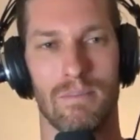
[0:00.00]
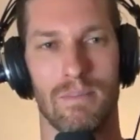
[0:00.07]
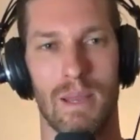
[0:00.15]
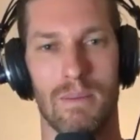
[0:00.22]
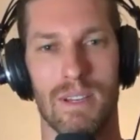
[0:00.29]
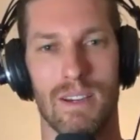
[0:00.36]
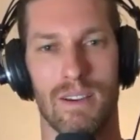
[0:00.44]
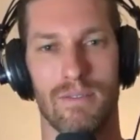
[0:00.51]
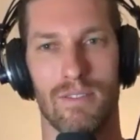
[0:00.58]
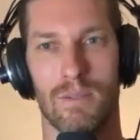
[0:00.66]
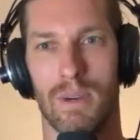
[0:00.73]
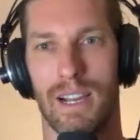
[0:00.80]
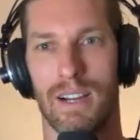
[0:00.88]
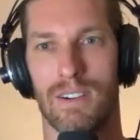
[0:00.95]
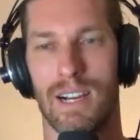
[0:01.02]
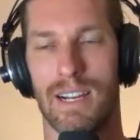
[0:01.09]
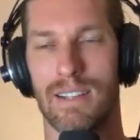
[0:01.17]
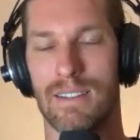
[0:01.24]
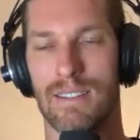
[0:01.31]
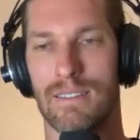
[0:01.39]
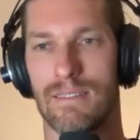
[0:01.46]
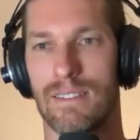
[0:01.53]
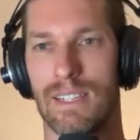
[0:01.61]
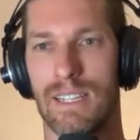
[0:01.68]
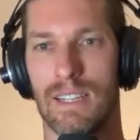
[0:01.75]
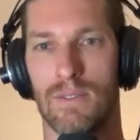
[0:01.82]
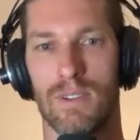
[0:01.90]
maybe going for a bike ride and
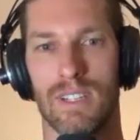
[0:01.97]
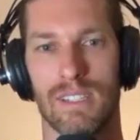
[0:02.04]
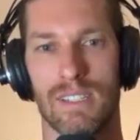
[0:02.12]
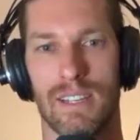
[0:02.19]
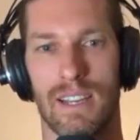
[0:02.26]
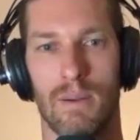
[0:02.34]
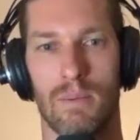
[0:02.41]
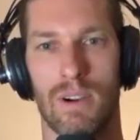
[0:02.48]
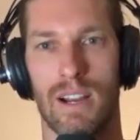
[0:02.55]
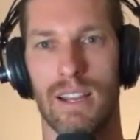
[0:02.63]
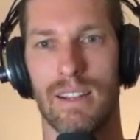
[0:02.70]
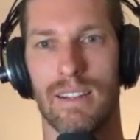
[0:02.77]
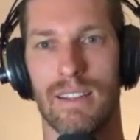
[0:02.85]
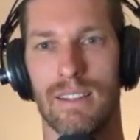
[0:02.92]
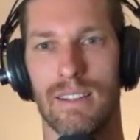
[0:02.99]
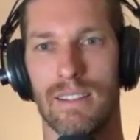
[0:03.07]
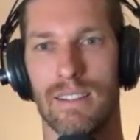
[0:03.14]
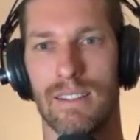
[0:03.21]
seeing if we can stay upright in the,